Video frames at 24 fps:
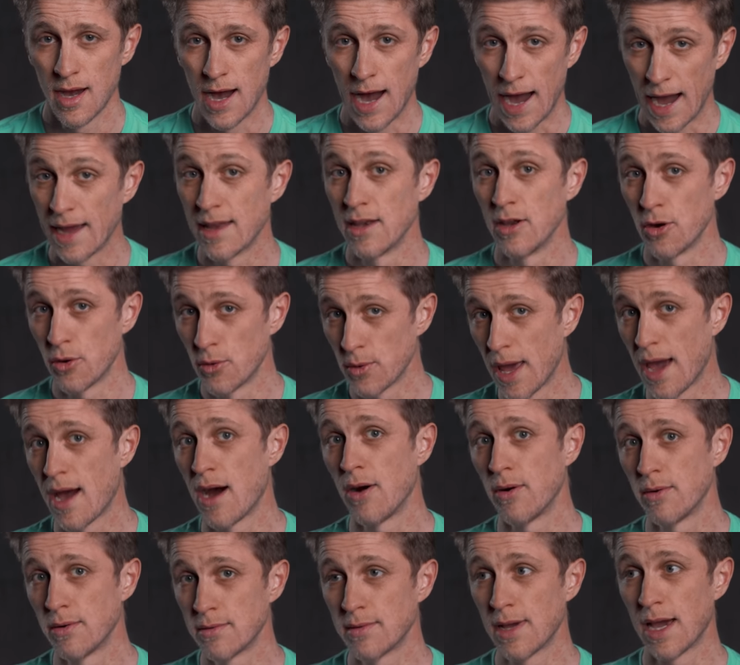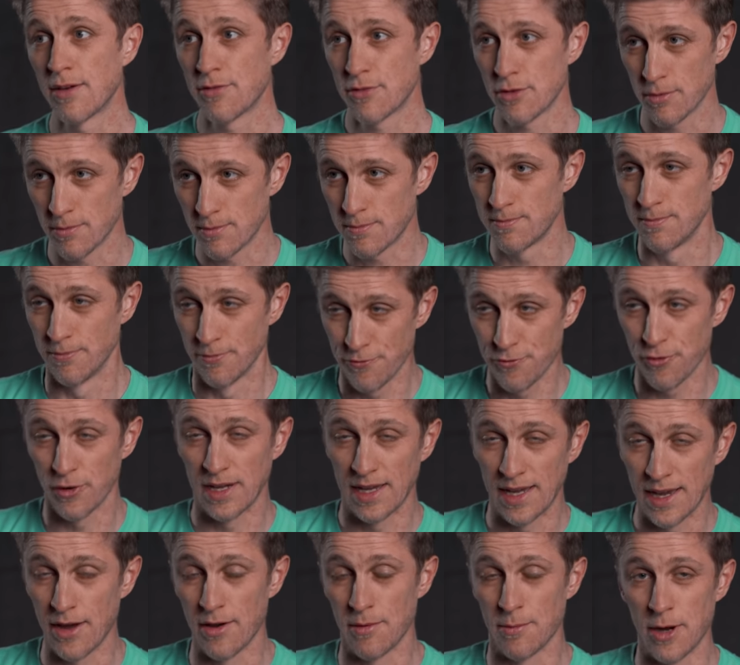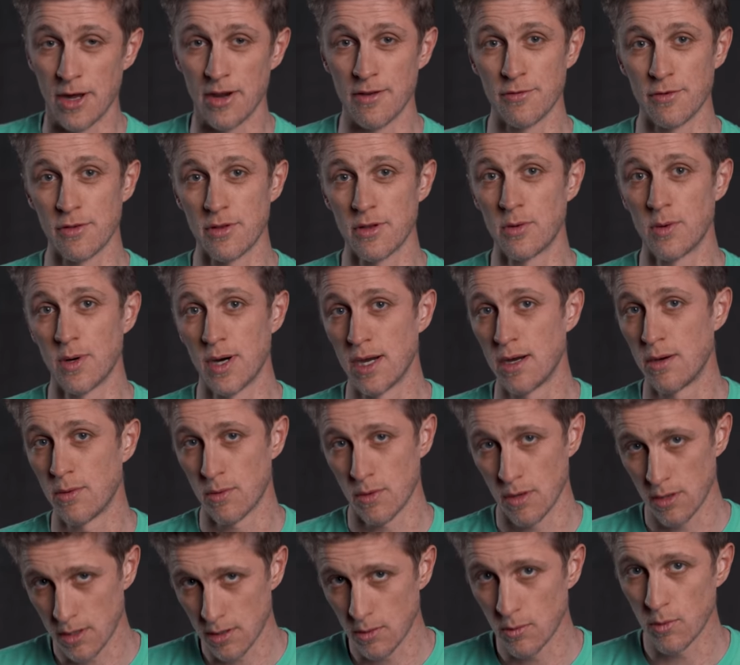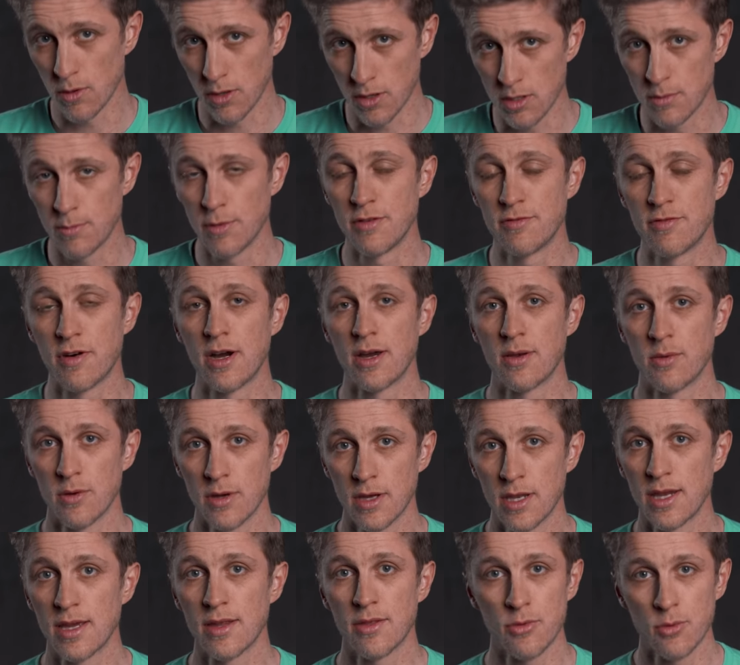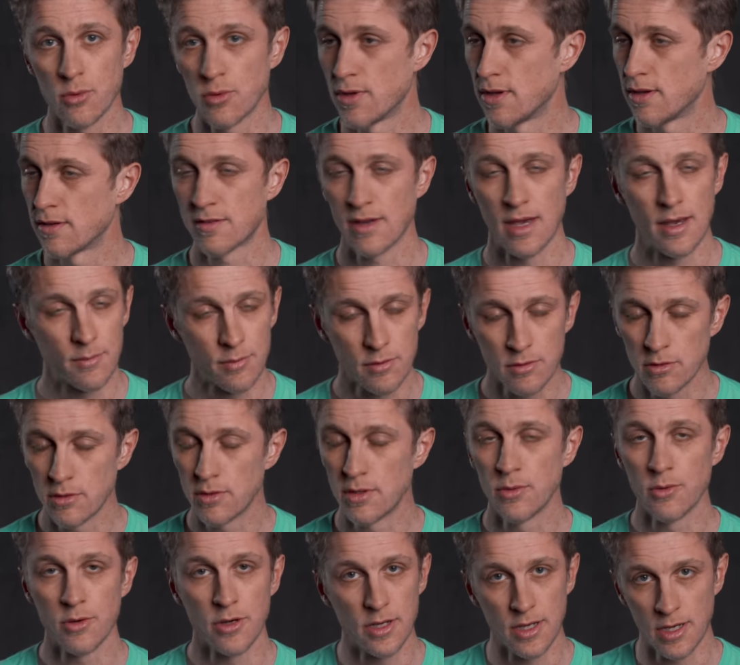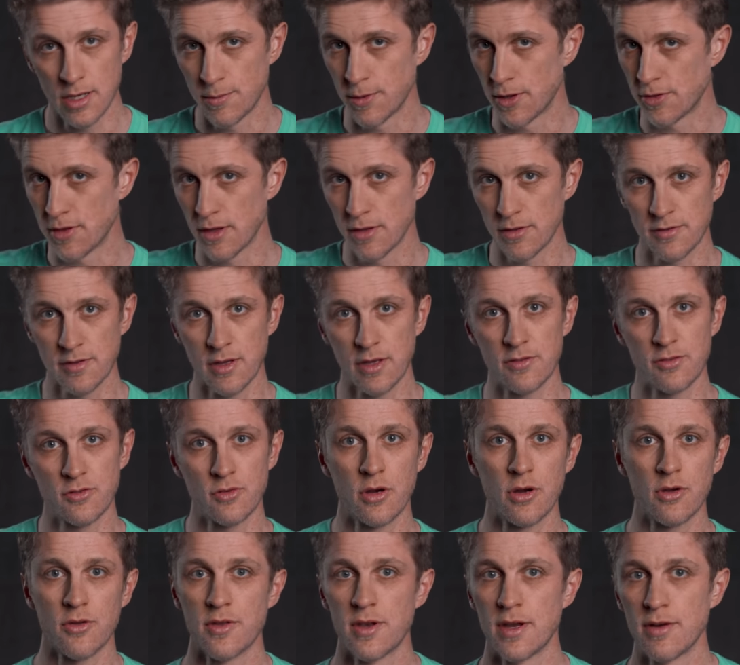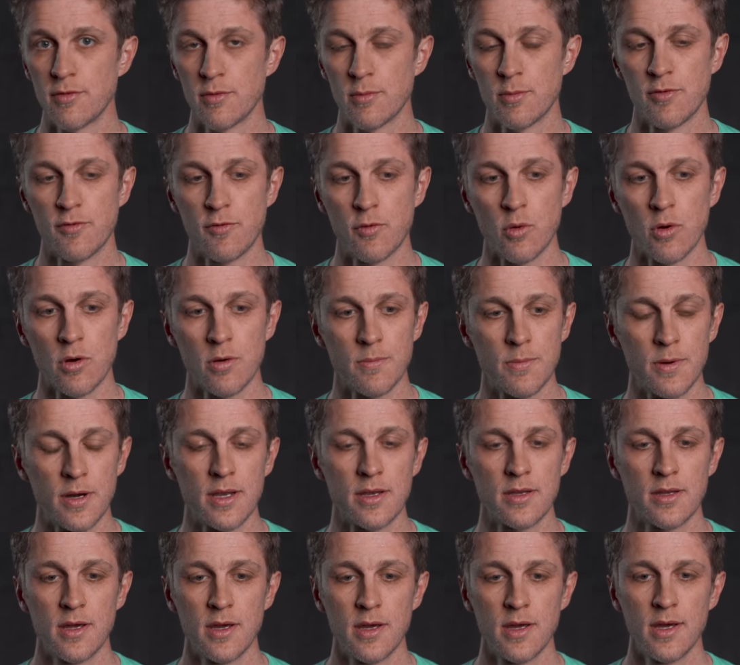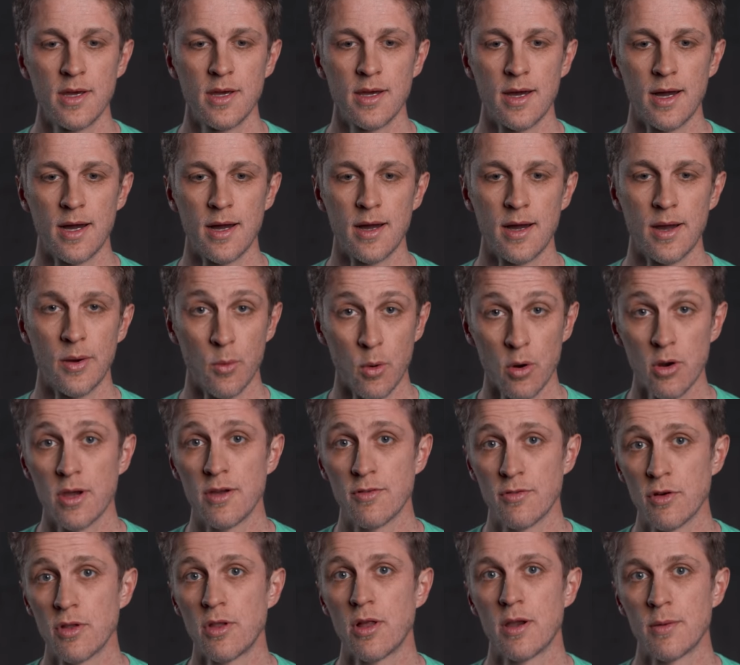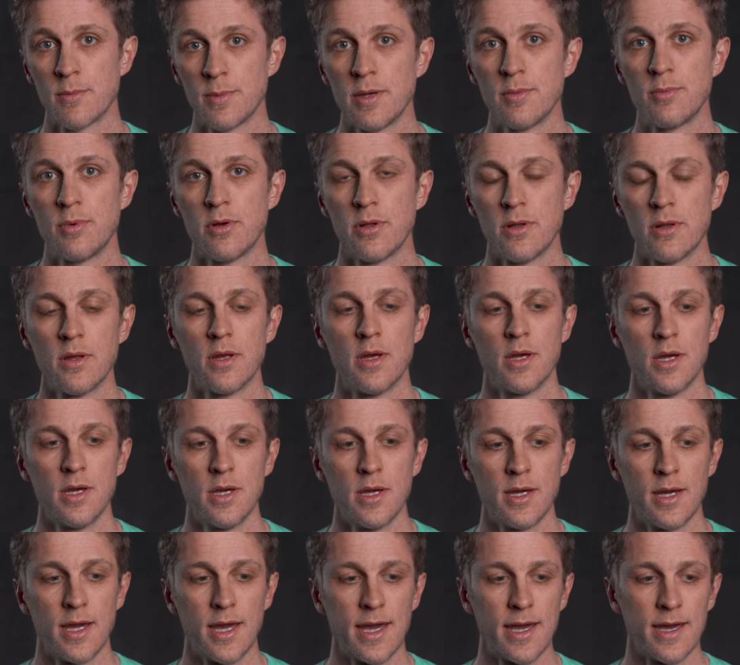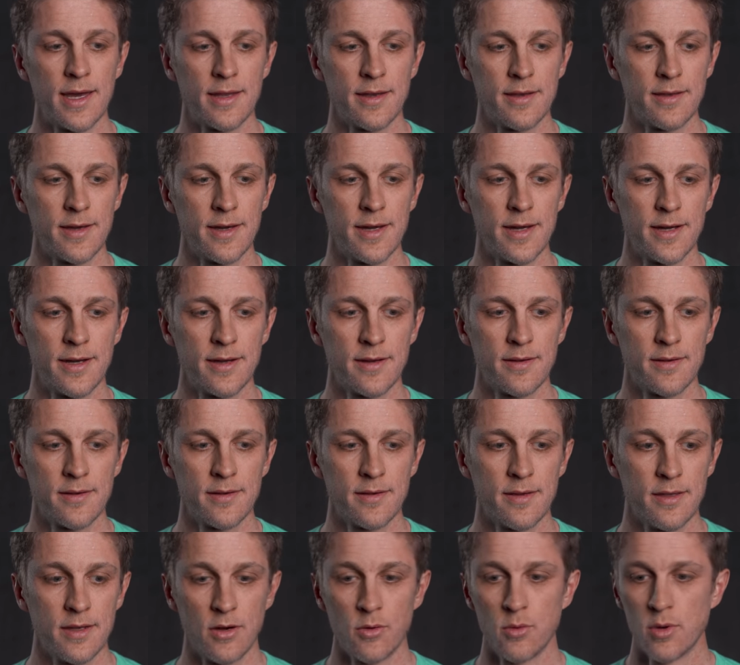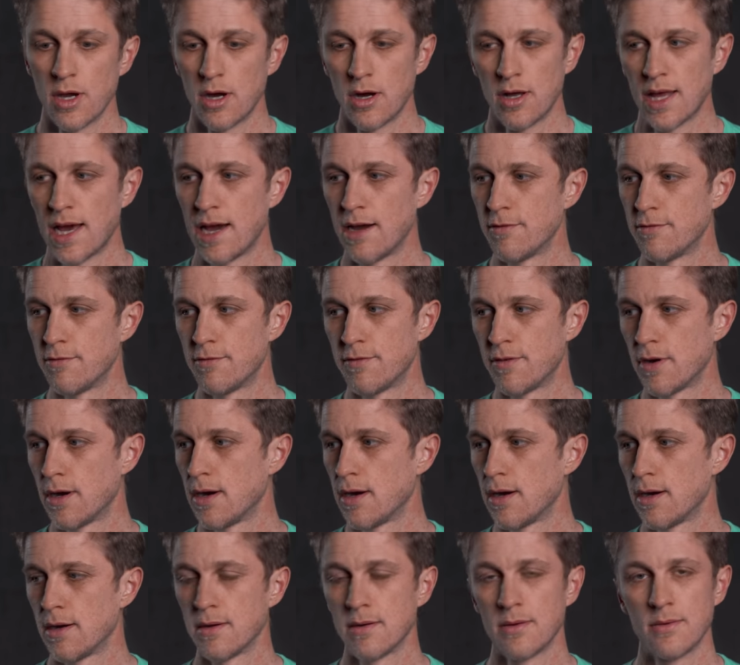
I know now after freaking out about it for a little while, we're, we're going to be fine. We're going to get through this. Absolutely. We're going to come out the other side stronger than ever before. But uh, I worry for a lot of people and uh, you know we all have uh,